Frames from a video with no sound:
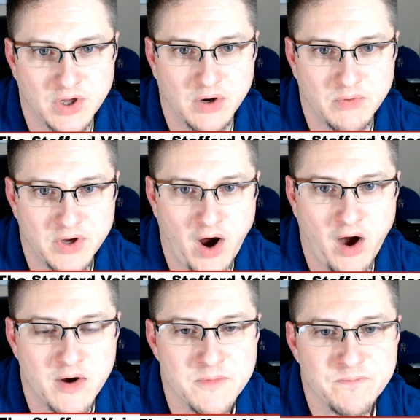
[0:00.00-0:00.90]
there we
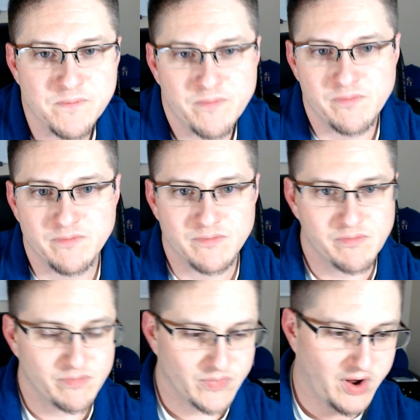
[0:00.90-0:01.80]
are.
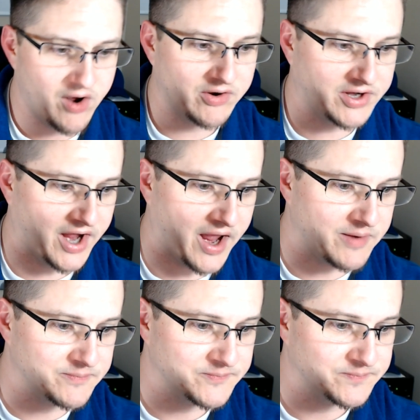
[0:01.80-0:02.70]
Okay.